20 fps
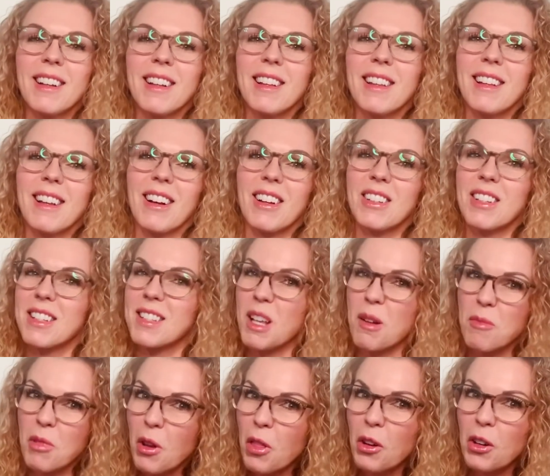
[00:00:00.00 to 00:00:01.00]
on
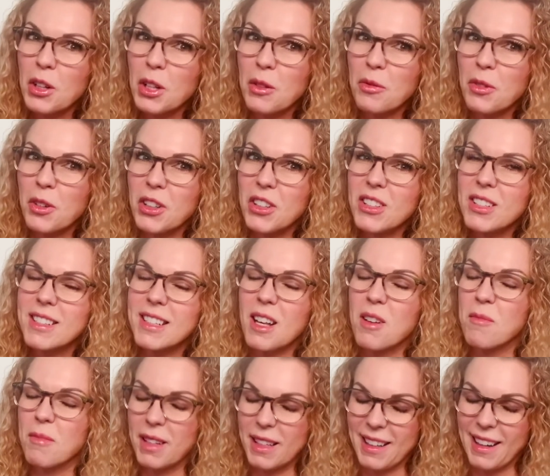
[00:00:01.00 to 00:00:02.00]
December 31st at
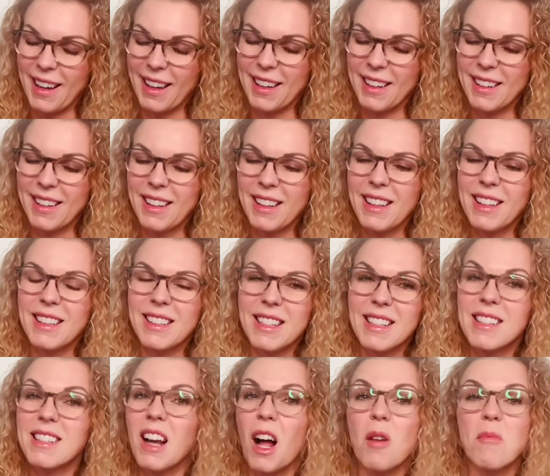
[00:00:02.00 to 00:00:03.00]
midnight
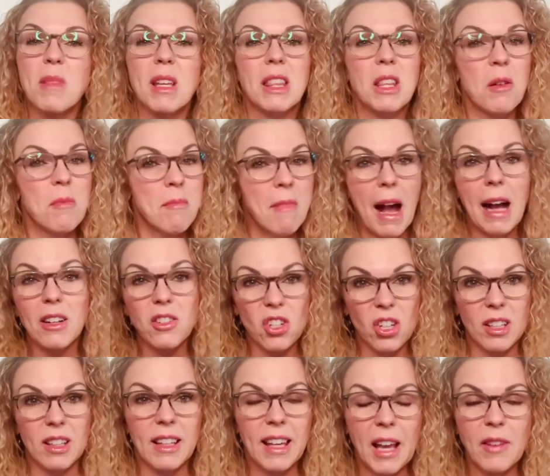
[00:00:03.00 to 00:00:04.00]
does not mean that
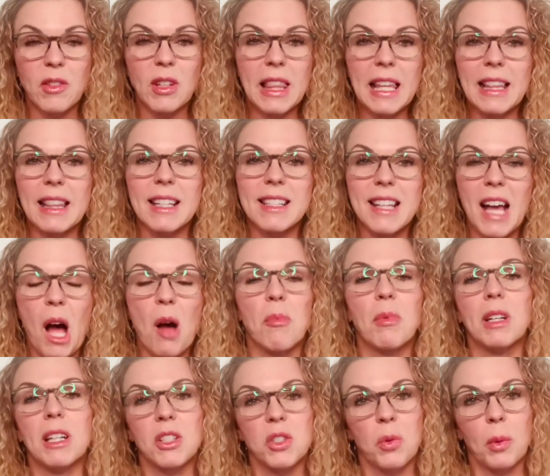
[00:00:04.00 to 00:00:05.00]
magically everything that's
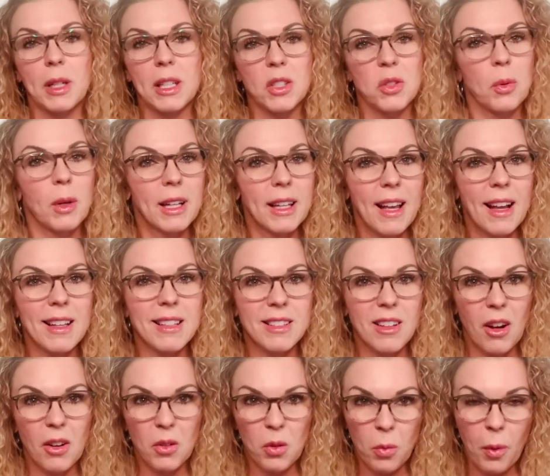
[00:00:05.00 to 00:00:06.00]
happened in 2020 has
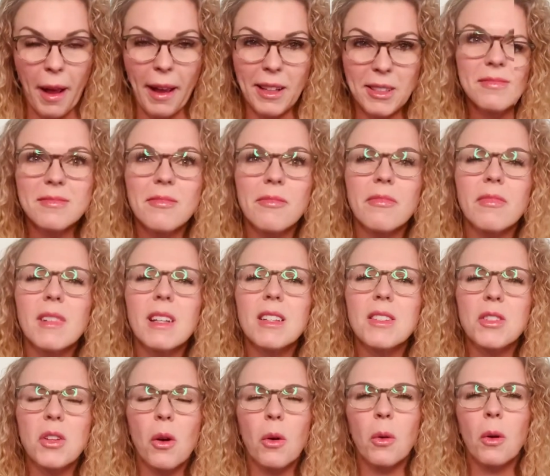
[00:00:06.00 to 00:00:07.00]
gone away.
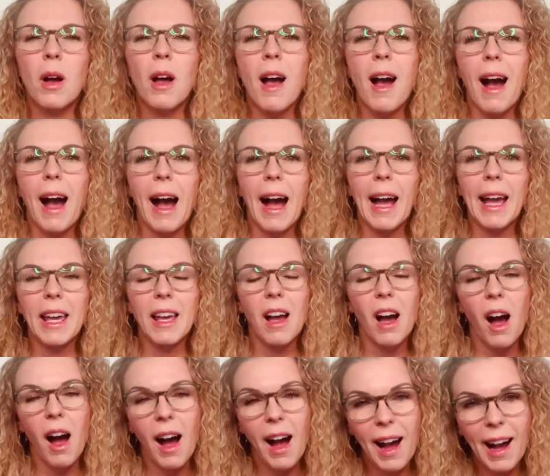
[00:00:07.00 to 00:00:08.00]
So I
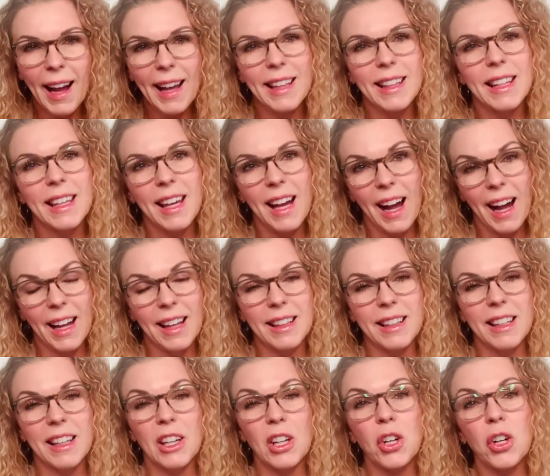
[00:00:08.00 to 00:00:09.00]
highly,
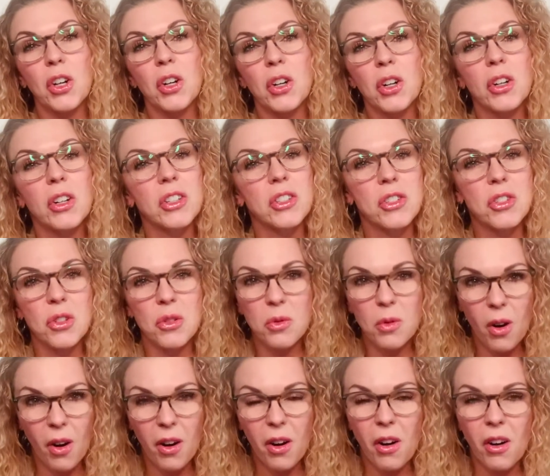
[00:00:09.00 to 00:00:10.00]
highly encourage you
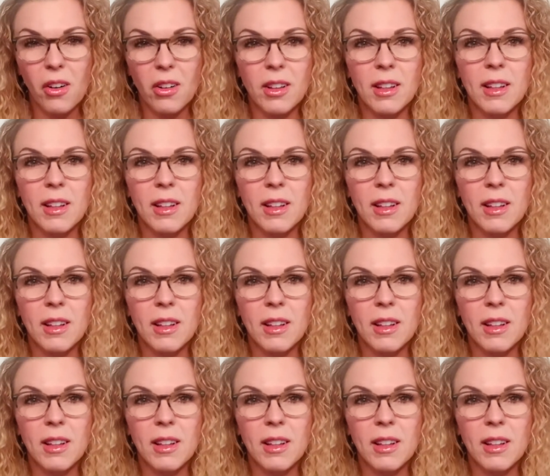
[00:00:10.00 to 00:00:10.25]
all